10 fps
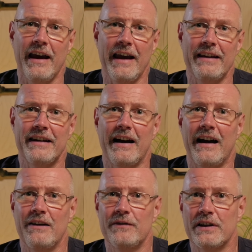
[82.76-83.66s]
And
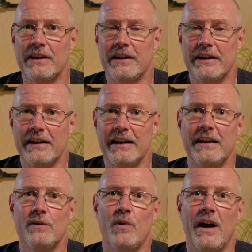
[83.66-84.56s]
after a
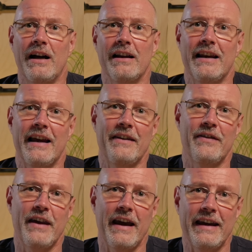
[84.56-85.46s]
little while and
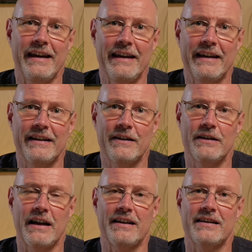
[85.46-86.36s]
they
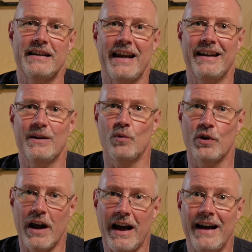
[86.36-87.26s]
uh, understanding
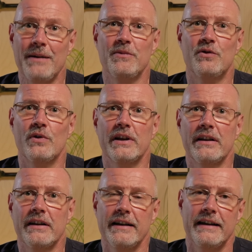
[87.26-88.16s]
what I'm
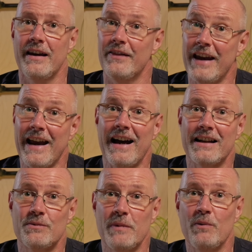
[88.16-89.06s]
doing, they
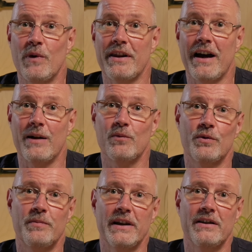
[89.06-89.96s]
asked me whether I
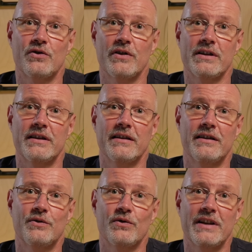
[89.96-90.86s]
would be interested
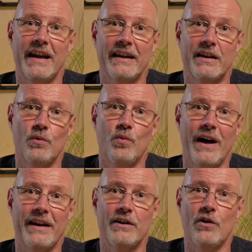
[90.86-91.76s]
to take
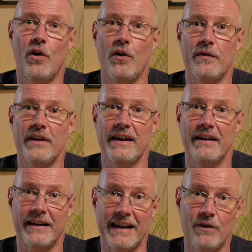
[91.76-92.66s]
one of
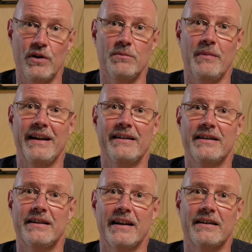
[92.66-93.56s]
their Garrett metal
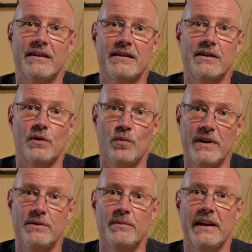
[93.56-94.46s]
detectors
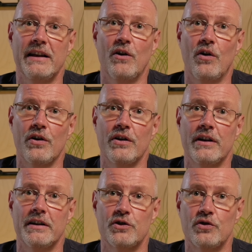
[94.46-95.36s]
with me
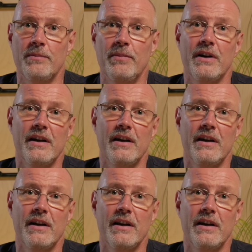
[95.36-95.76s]
on a trip